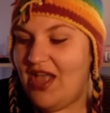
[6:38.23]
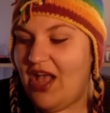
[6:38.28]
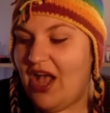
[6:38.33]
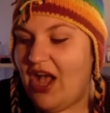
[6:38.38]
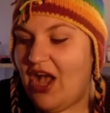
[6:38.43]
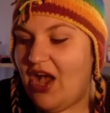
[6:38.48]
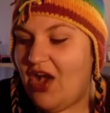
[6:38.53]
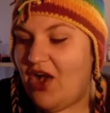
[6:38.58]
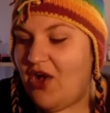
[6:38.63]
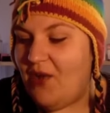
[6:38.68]

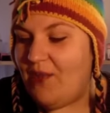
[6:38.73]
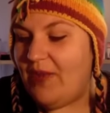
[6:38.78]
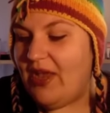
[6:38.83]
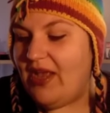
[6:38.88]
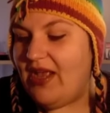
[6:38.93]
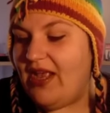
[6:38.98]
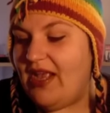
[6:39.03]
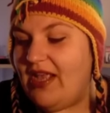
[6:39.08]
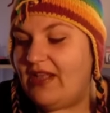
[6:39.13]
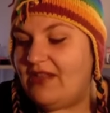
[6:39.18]
Um,
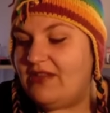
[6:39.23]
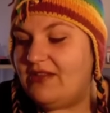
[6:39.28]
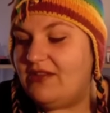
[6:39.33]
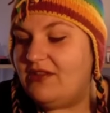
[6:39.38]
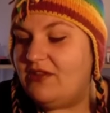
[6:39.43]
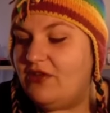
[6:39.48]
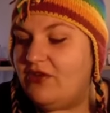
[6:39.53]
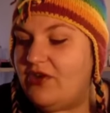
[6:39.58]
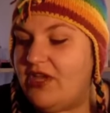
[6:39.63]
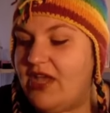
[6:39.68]
it,
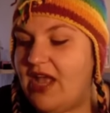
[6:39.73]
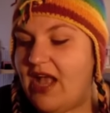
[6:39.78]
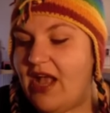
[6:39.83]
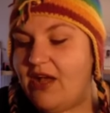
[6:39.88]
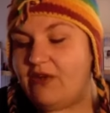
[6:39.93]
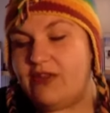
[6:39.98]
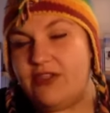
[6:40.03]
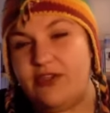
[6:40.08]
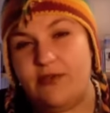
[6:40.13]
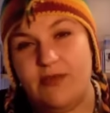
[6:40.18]
learning
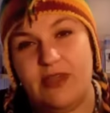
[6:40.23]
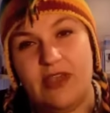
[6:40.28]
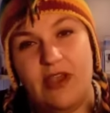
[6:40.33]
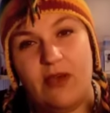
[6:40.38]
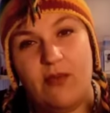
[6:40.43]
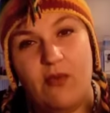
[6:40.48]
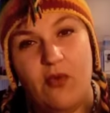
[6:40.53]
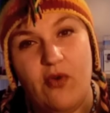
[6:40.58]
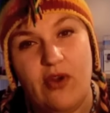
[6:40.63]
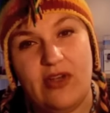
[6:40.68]
how to
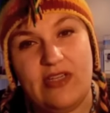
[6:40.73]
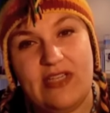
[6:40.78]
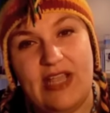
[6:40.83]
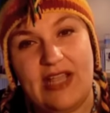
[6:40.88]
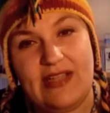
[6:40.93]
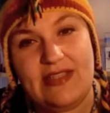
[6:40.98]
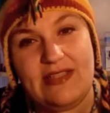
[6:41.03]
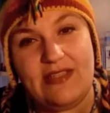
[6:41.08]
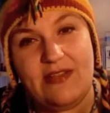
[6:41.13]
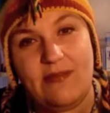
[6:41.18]
become more
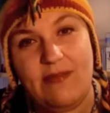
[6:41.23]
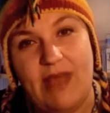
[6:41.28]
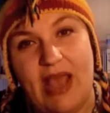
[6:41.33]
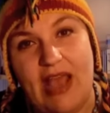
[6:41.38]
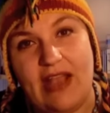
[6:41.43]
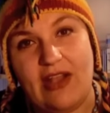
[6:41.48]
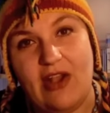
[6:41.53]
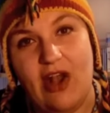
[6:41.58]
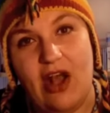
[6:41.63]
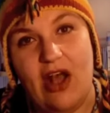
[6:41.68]
intense than
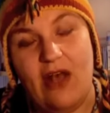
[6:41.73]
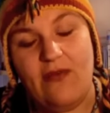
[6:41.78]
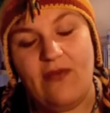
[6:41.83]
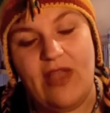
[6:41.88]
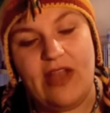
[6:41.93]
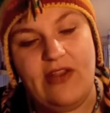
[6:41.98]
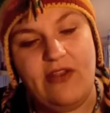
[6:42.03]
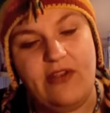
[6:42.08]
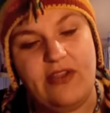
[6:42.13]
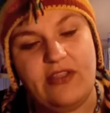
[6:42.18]
back off,
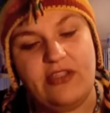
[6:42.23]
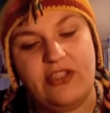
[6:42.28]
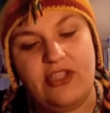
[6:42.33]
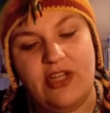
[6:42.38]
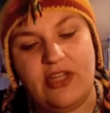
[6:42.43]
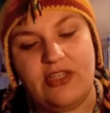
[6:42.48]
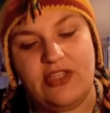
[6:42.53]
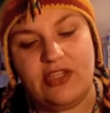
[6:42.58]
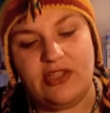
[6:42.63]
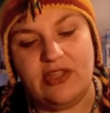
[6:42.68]
and you can
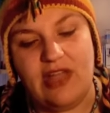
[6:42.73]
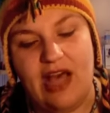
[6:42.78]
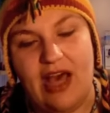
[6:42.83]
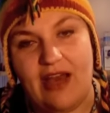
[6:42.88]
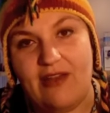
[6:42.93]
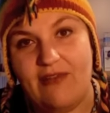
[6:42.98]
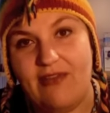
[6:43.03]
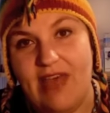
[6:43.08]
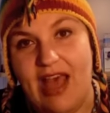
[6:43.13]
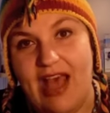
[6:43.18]
judge a lot
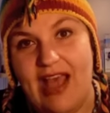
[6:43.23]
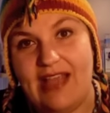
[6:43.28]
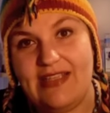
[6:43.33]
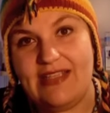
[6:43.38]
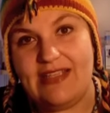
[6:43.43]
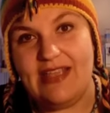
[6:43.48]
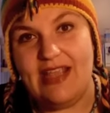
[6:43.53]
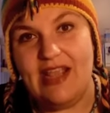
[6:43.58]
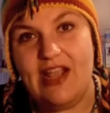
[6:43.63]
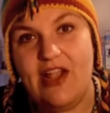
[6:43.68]
of
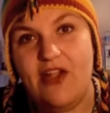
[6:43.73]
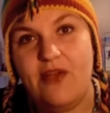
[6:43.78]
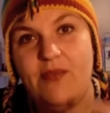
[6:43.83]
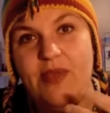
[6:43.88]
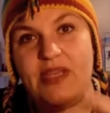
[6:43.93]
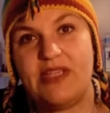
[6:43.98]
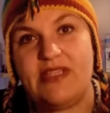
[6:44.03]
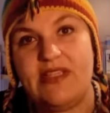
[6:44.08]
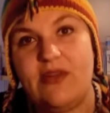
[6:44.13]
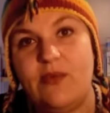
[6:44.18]
that
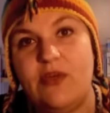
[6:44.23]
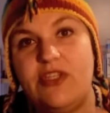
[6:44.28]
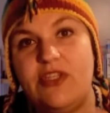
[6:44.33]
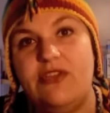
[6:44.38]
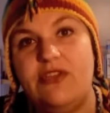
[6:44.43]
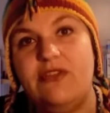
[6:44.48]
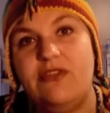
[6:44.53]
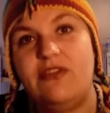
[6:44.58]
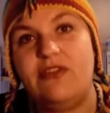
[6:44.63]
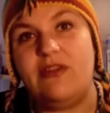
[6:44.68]
based on what
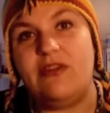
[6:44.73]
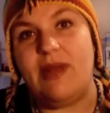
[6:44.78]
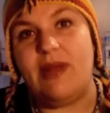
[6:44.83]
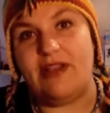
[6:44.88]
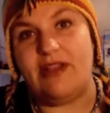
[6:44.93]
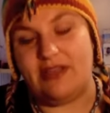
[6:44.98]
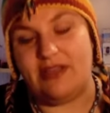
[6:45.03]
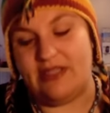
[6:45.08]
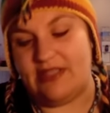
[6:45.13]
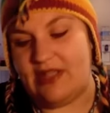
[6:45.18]
you learn about
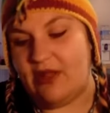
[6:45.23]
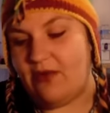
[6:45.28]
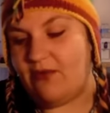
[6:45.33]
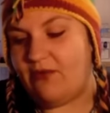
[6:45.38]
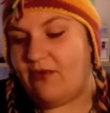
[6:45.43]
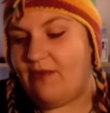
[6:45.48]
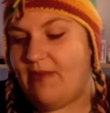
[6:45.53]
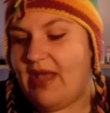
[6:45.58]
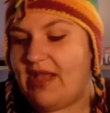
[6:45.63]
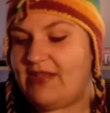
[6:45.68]
yourself
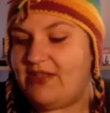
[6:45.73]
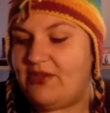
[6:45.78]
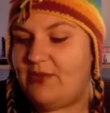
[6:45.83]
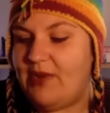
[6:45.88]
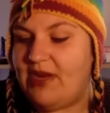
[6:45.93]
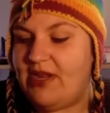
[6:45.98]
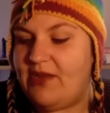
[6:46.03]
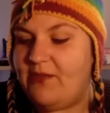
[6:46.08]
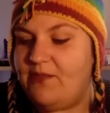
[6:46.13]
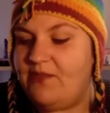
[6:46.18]
from
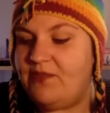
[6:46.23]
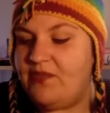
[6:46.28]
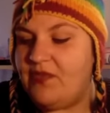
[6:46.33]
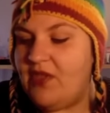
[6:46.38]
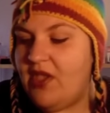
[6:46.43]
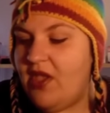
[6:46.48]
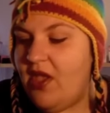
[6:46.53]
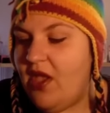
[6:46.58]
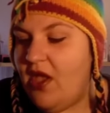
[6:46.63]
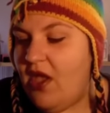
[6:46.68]
masturbating.
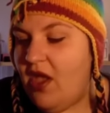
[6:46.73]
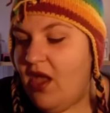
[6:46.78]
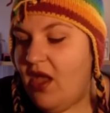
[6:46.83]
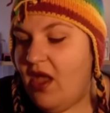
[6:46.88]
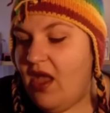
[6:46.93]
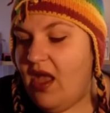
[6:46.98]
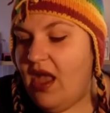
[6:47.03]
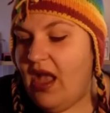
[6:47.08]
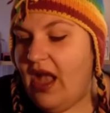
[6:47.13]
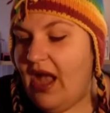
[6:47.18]

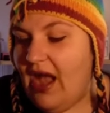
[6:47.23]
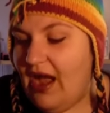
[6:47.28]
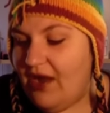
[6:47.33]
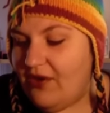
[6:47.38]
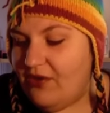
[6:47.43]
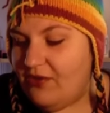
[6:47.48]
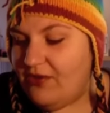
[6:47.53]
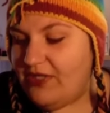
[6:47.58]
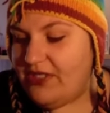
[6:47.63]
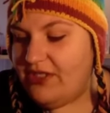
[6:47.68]
How
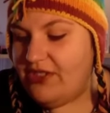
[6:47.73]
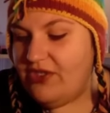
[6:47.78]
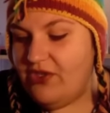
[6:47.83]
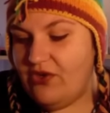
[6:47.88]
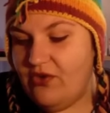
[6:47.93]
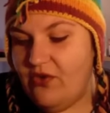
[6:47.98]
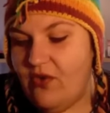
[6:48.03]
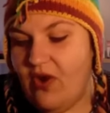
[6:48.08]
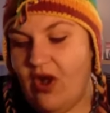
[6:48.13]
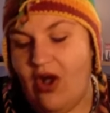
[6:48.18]
do we
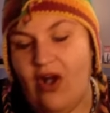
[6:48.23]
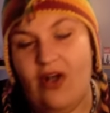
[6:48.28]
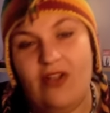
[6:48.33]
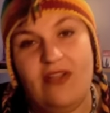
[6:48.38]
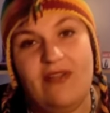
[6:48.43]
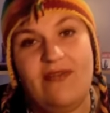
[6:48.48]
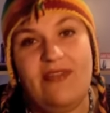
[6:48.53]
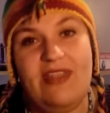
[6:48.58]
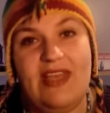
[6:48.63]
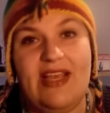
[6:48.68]
do all
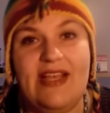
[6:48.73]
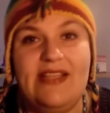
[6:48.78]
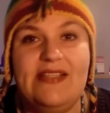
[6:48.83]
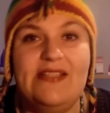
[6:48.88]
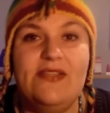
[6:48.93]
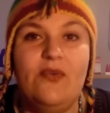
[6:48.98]
of this?